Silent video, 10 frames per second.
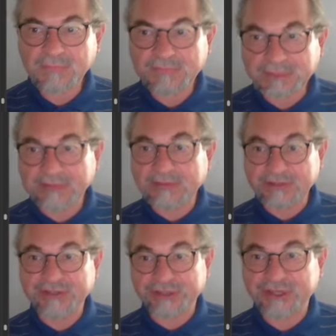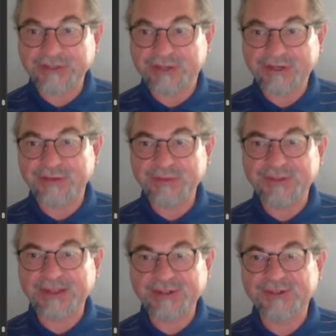that this exchange
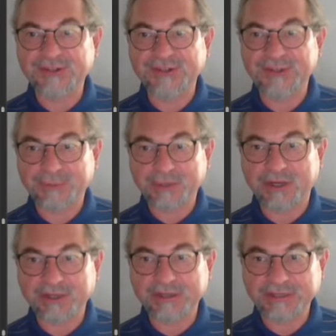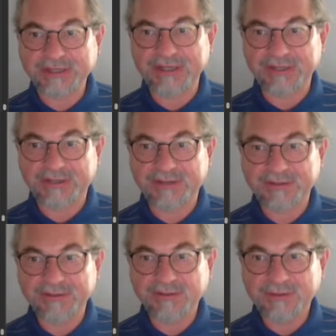argument actually applies here.
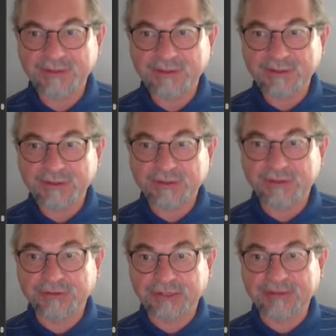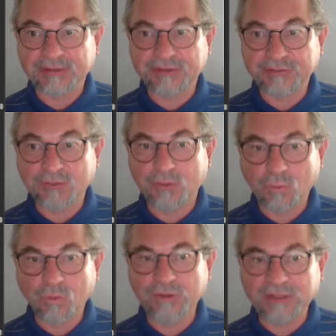So that this
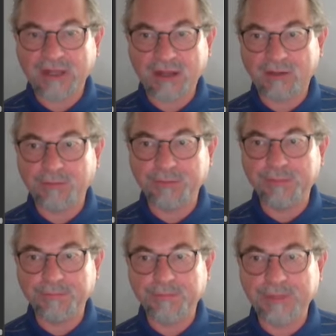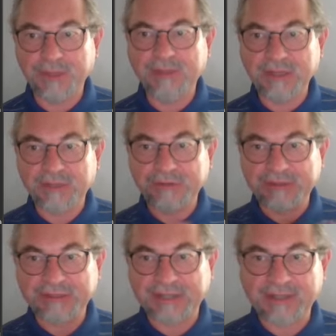would help in the
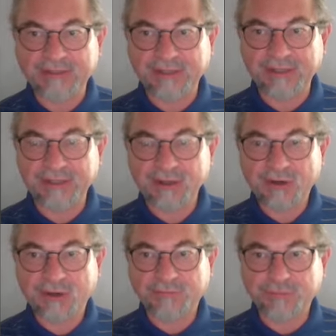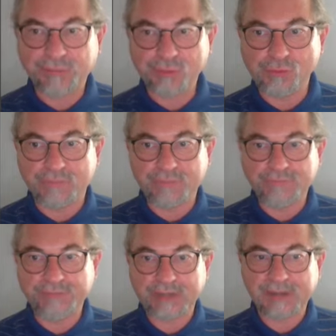understanding of the proof of
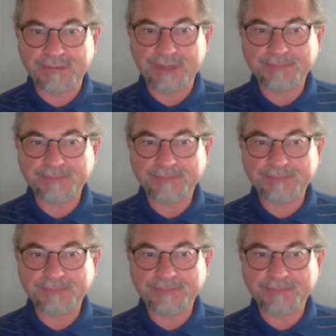the lemma.